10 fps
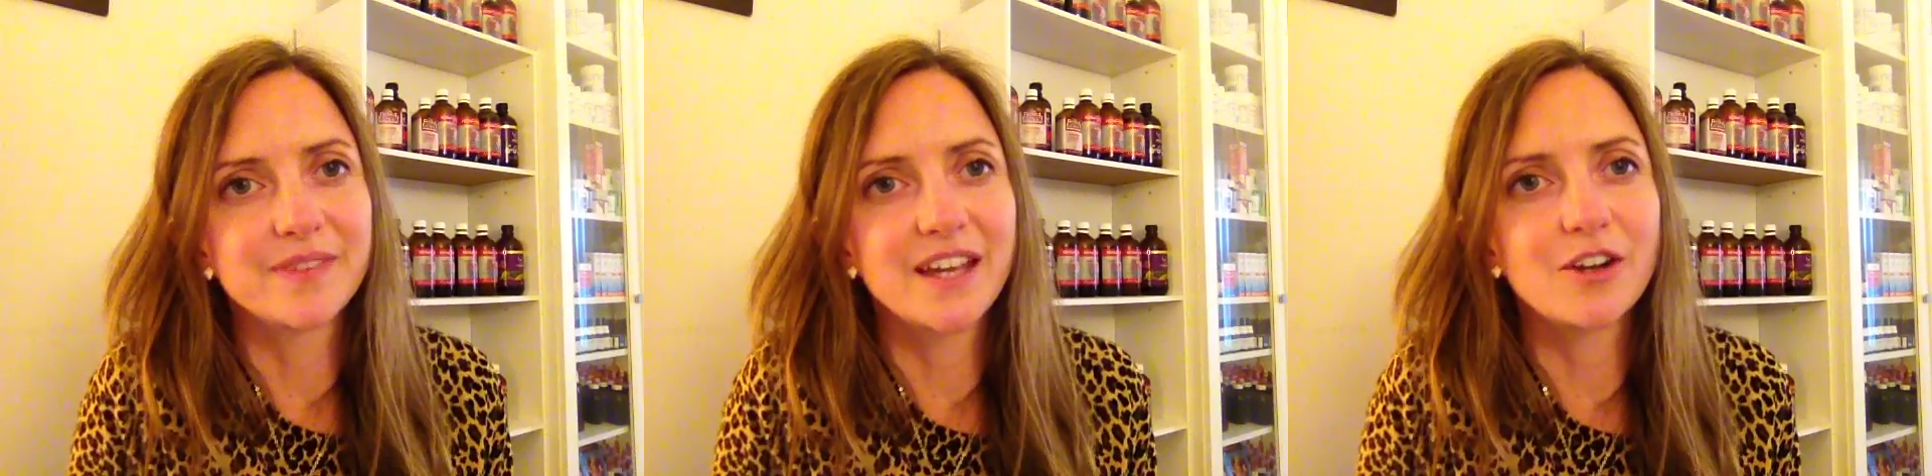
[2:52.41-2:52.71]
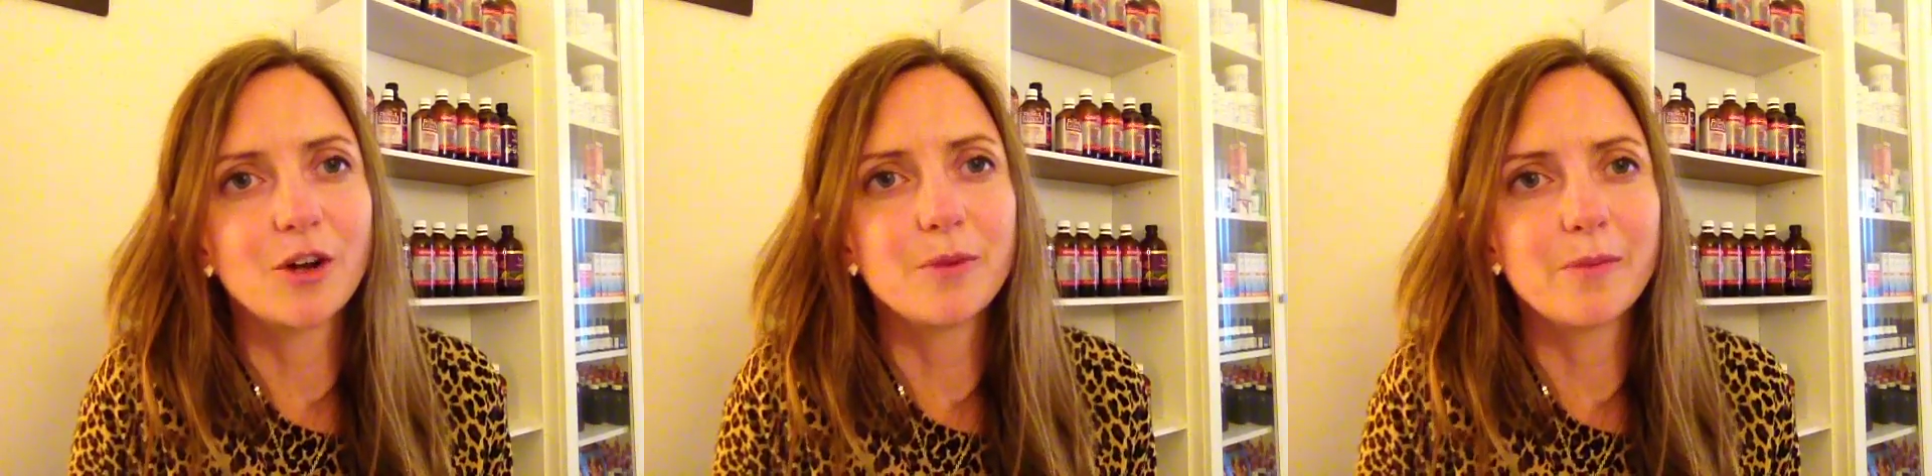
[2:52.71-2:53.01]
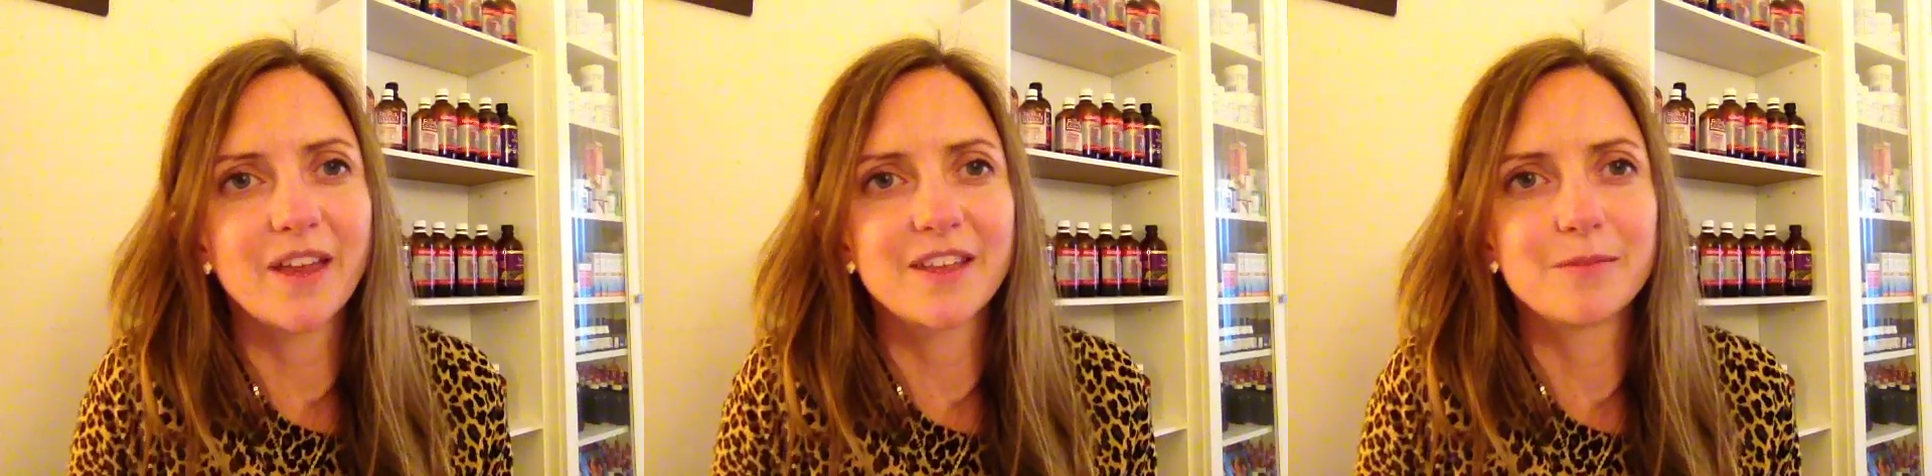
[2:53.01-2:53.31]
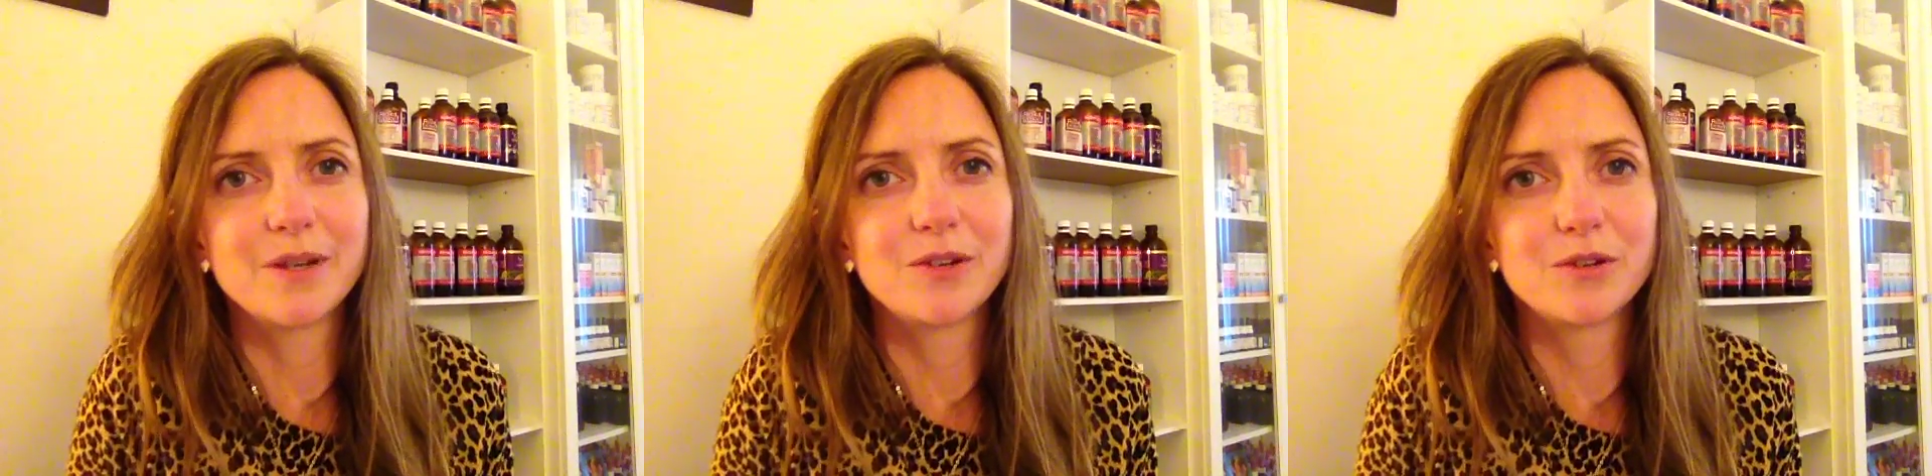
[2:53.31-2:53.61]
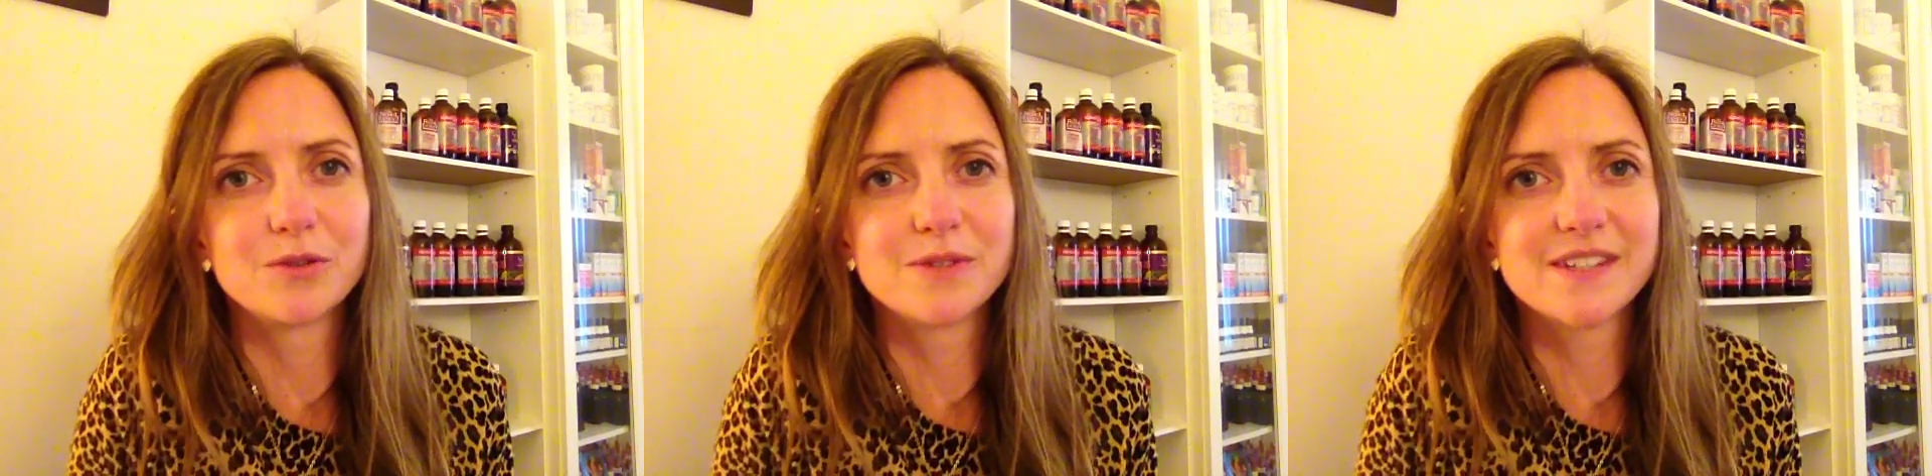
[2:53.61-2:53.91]
And homeopathic
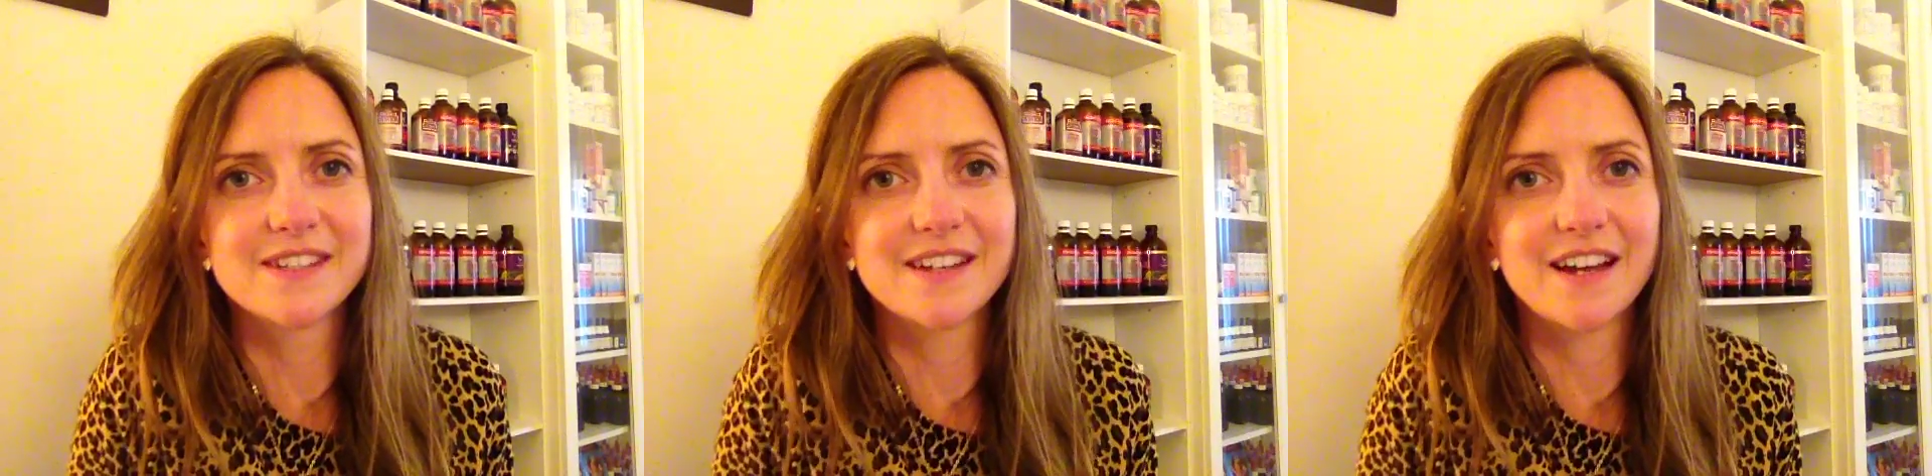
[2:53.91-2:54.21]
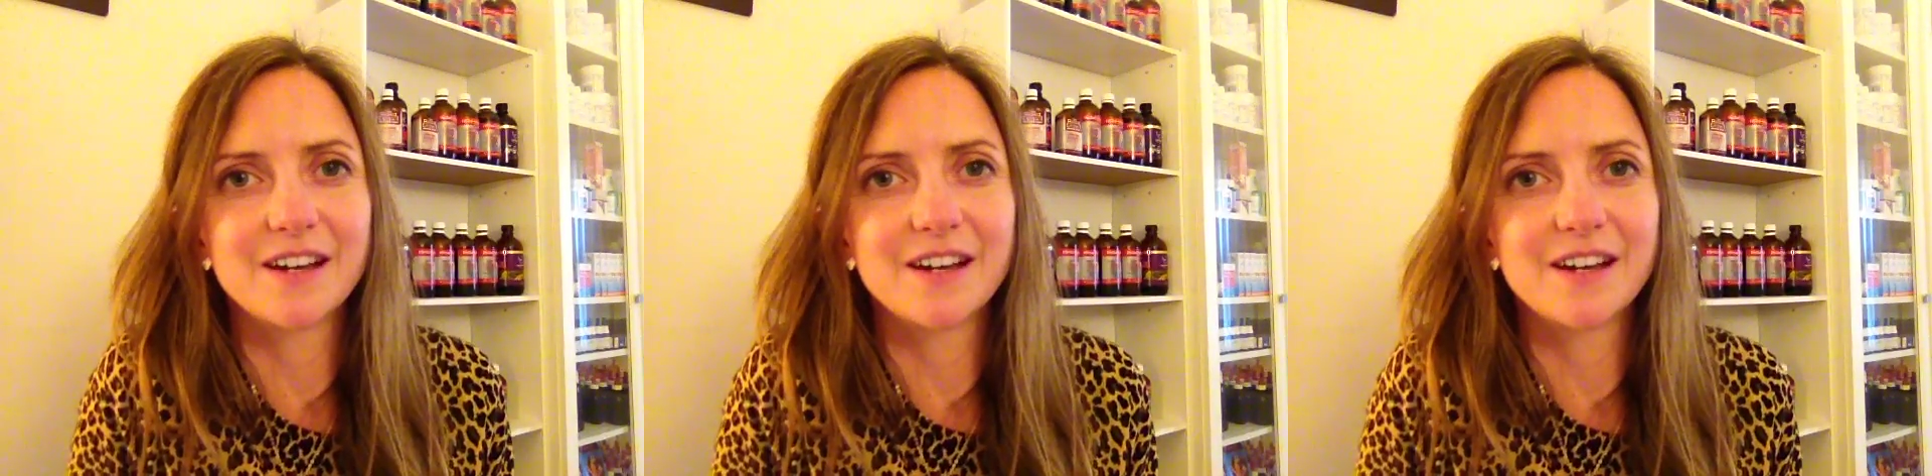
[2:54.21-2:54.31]
minerals